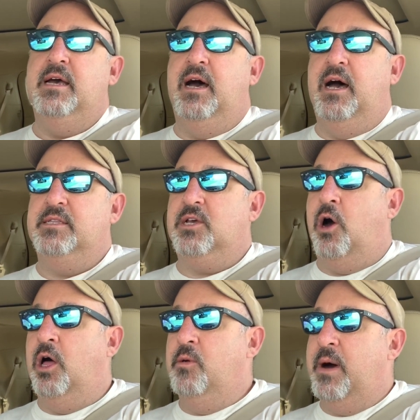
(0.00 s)
to
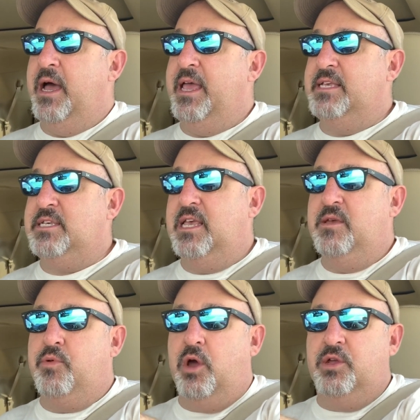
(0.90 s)
all of my
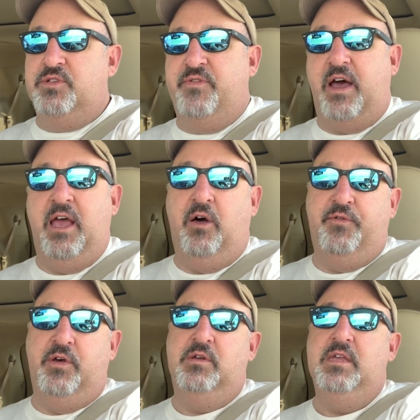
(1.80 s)
SAE brothers, Phi
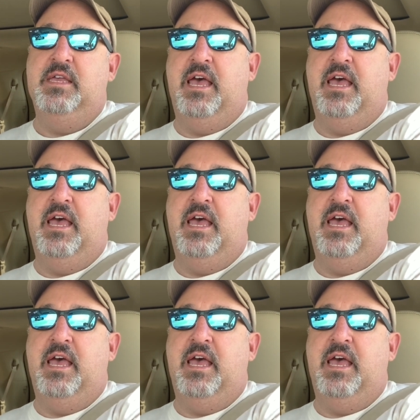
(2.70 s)
Alpha,